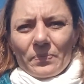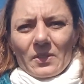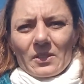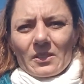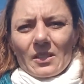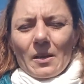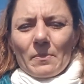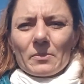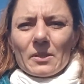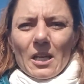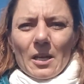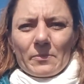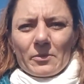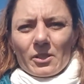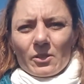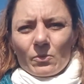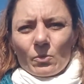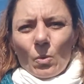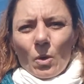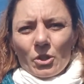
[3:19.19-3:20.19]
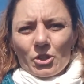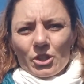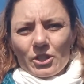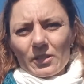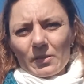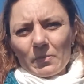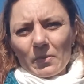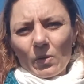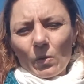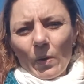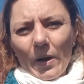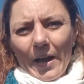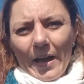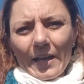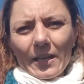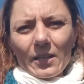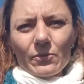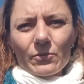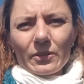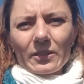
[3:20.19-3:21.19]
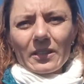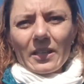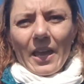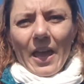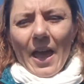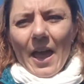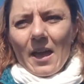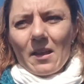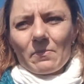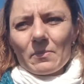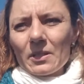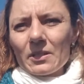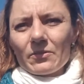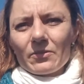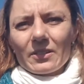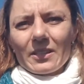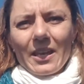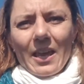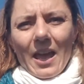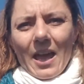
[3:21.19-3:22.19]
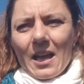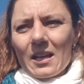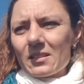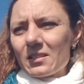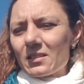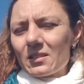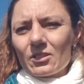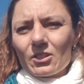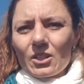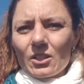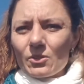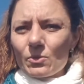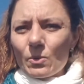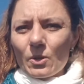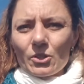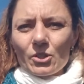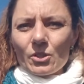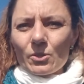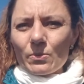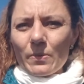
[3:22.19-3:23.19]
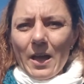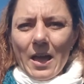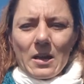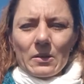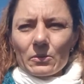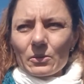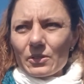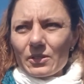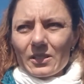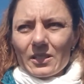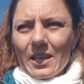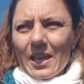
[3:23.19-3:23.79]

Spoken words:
Sometimes it washes them away if it can, but if it can't, it'll just wash around.